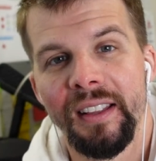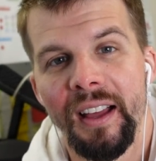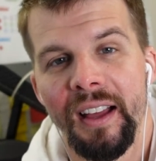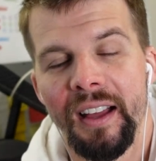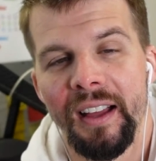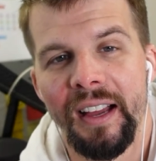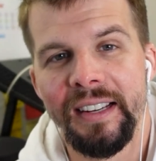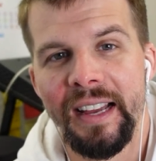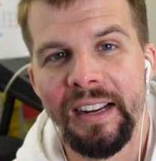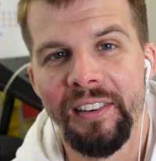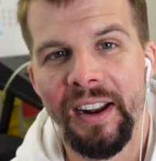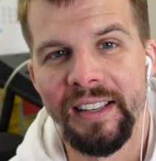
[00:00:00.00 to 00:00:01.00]
I
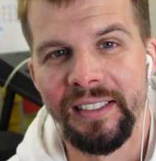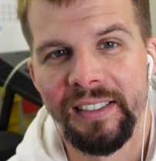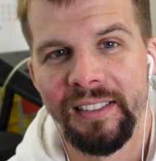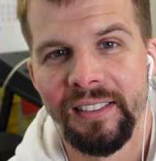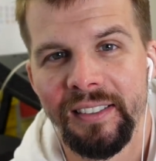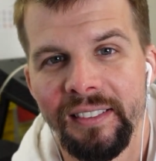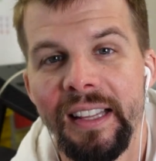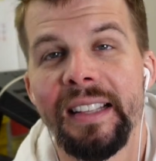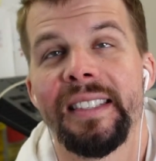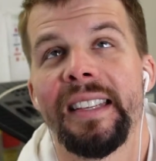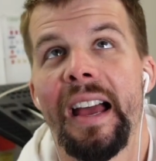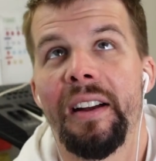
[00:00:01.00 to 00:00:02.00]
digress.
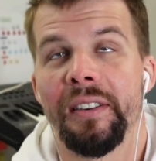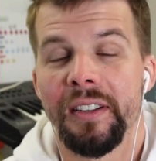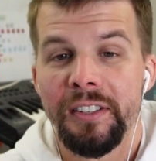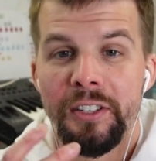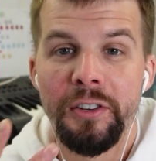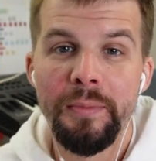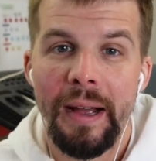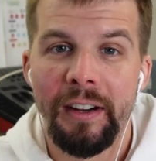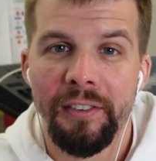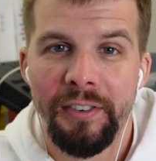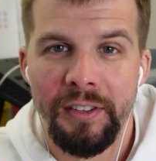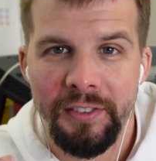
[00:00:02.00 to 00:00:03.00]
That's sound. 2
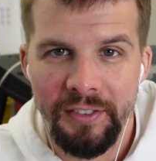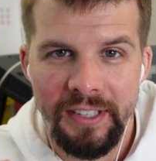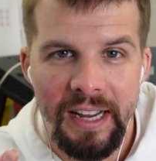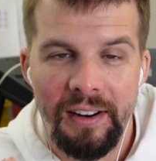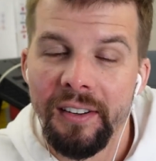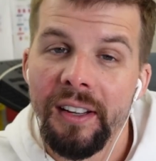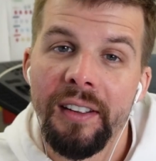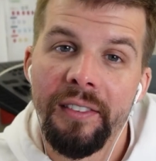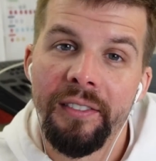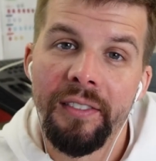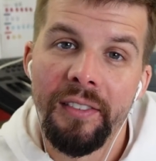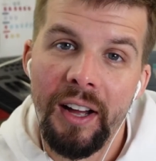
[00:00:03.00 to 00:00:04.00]
microphones for sound.
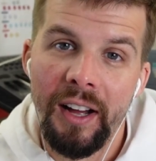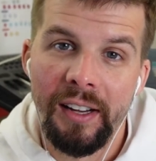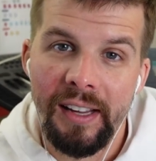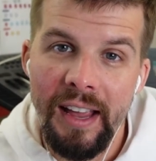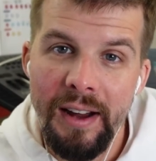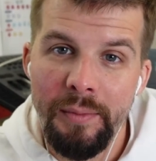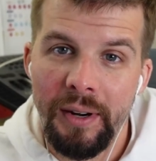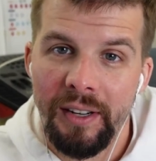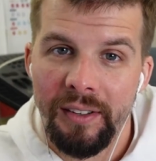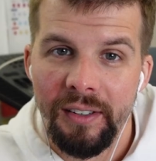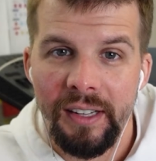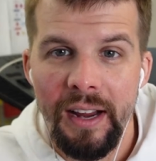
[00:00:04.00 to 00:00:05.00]

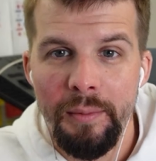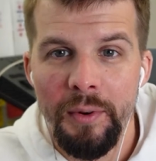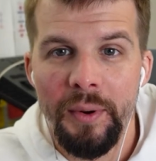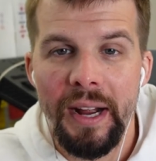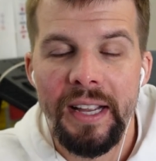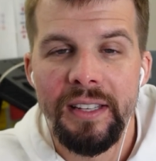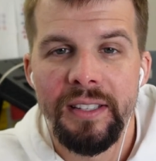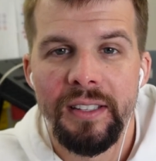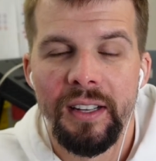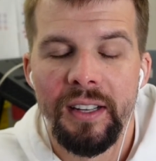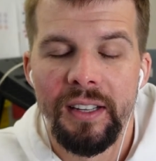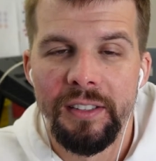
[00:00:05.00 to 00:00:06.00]
Camera-wise,
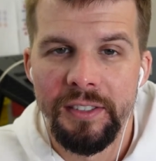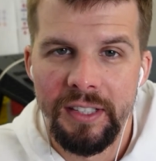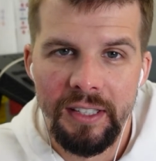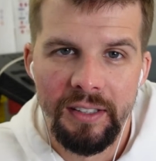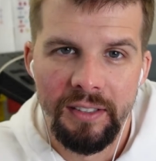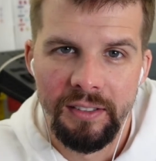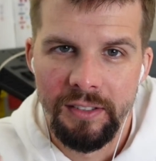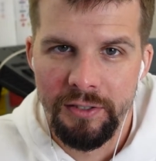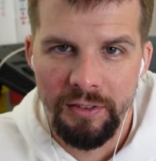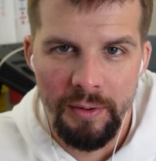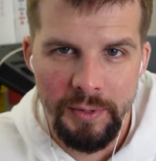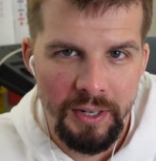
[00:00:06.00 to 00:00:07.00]
you'll see in the
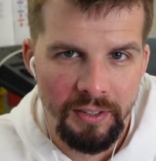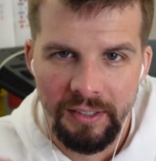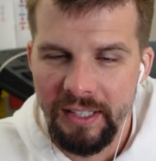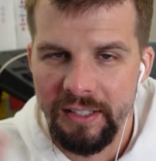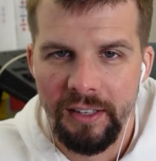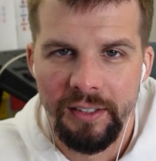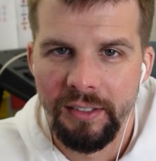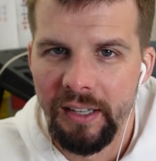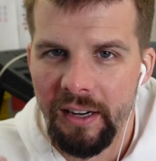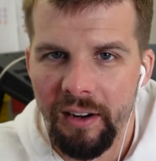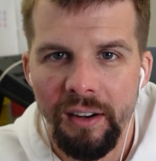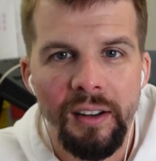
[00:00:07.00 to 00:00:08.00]
description, I'll list all the
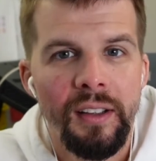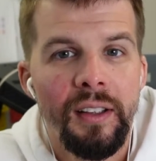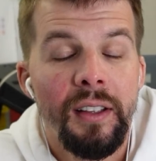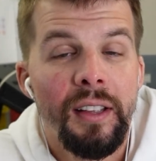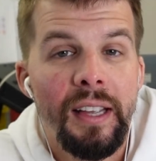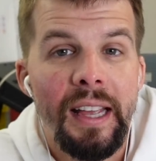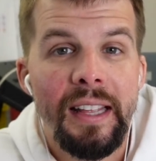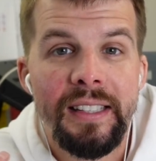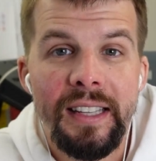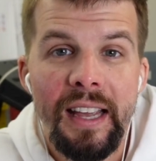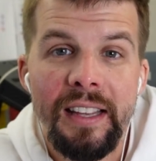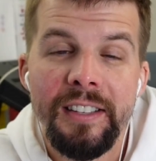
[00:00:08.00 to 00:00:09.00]
gear.
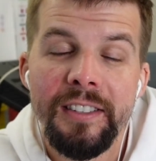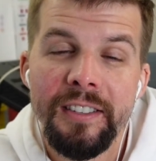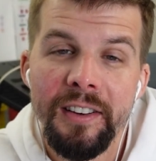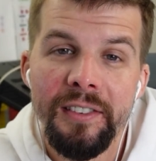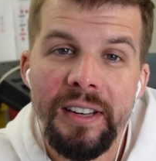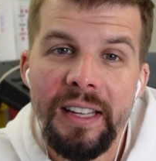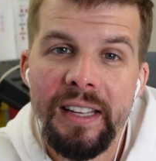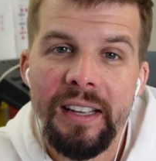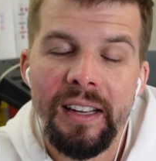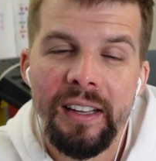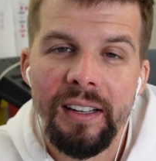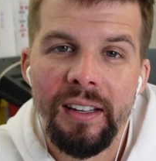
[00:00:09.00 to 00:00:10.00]
It's a Sony
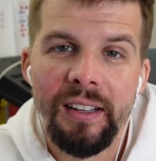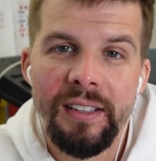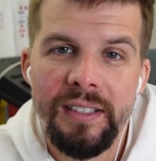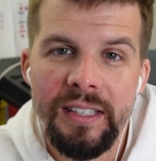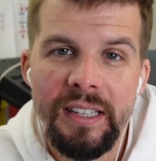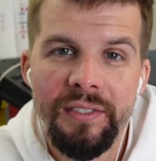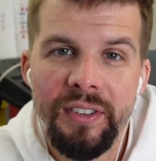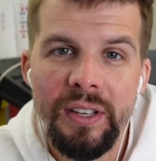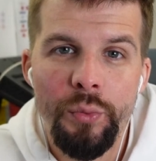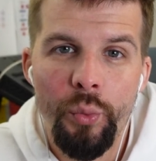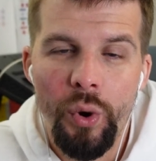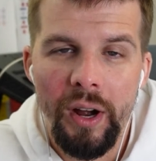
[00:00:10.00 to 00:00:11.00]

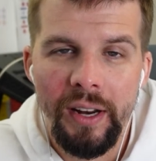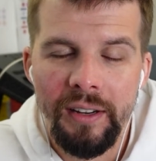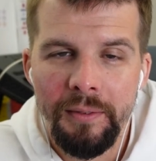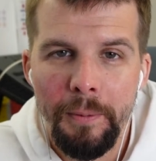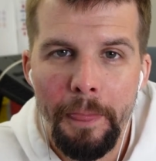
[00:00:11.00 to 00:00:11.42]
ZV-1,